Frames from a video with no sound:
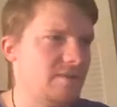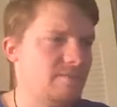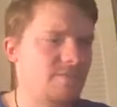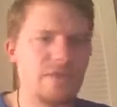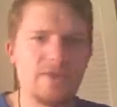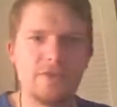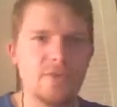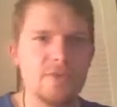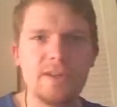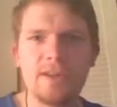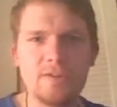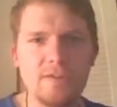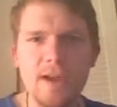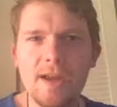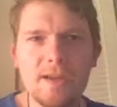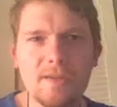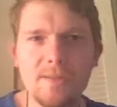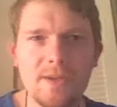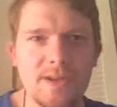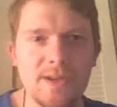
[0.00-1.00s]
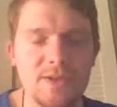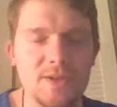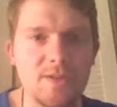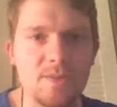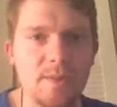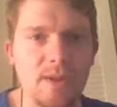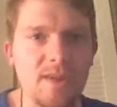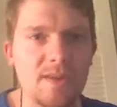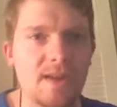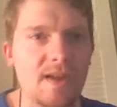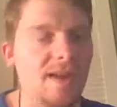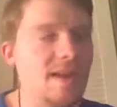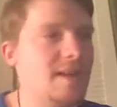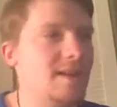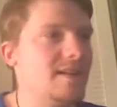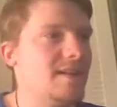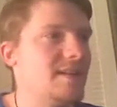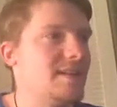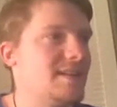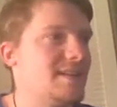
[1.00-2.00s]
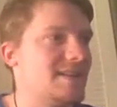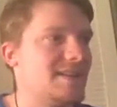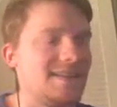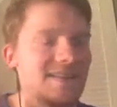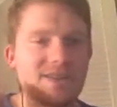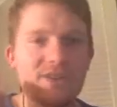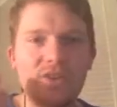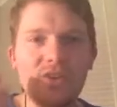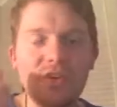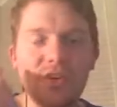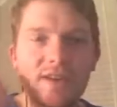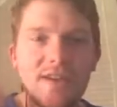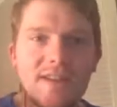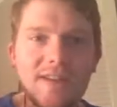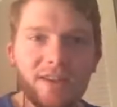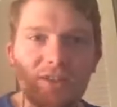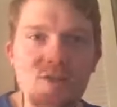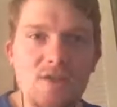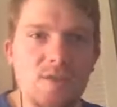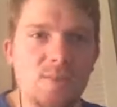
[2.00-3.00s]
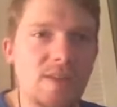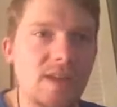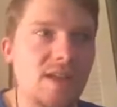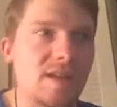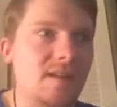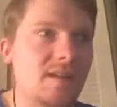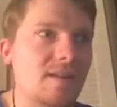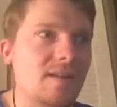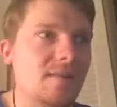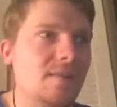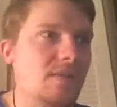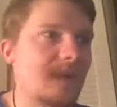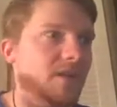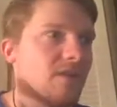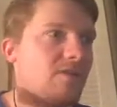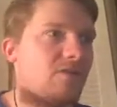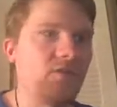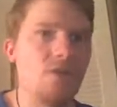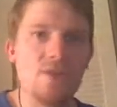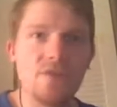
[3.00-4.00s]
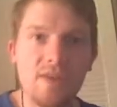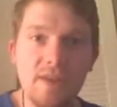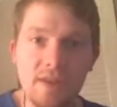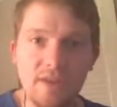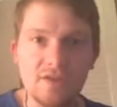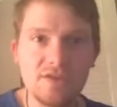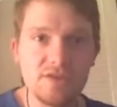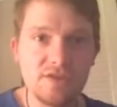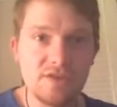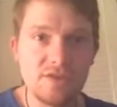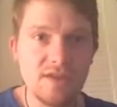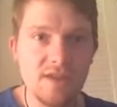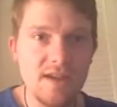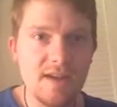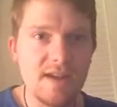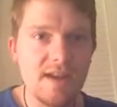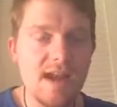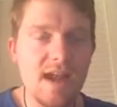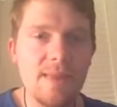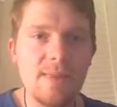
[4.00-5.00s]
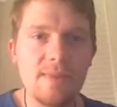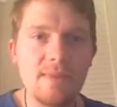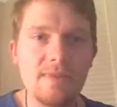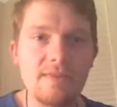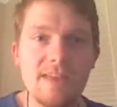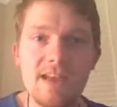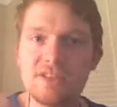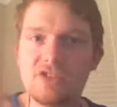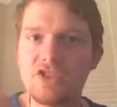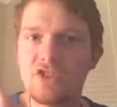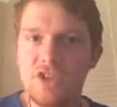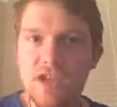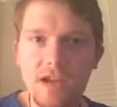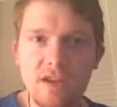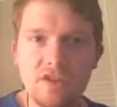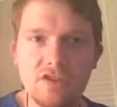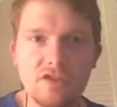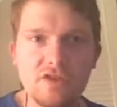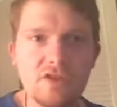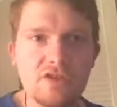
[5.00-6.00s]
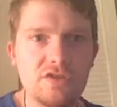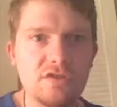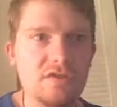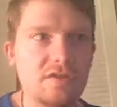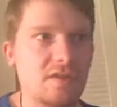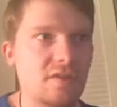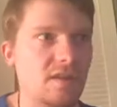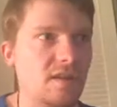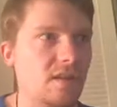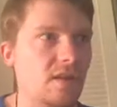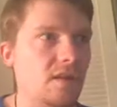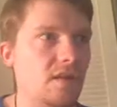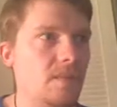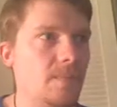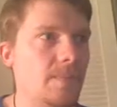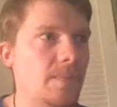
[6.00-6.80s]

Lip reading: thrown in randomly, it shouldn't be there. So you could be thrown this, and that's a challenge, you know?